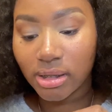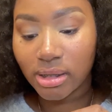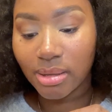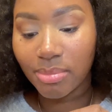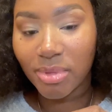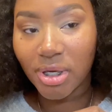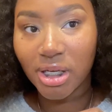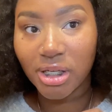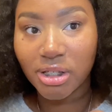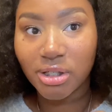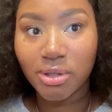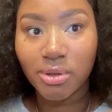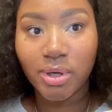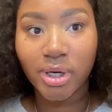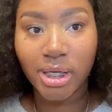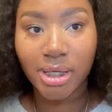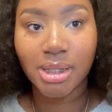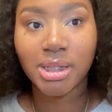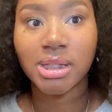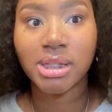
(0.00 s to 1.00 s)
to make sure
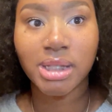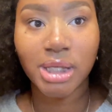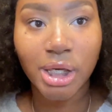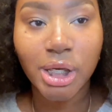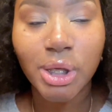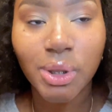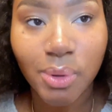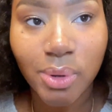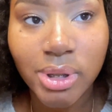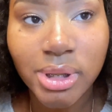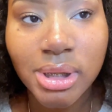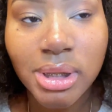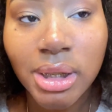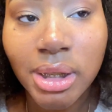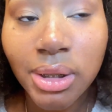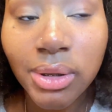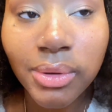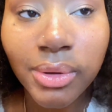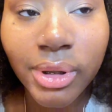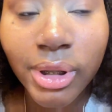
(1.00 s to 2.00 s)
it's secure.
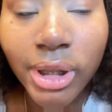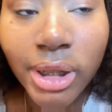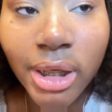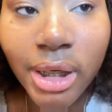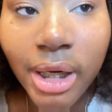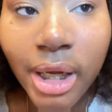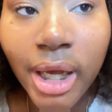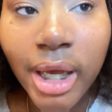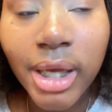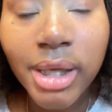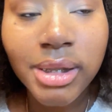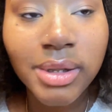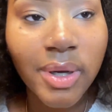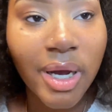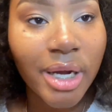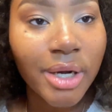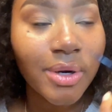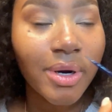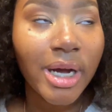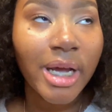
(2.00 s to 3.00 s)
So I
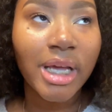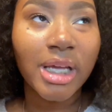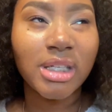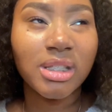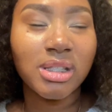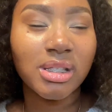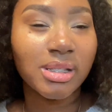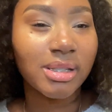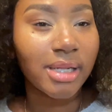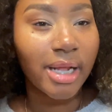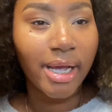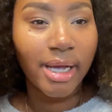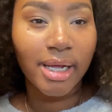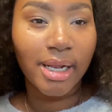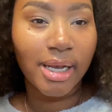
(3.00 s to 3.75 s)
go ahead just like a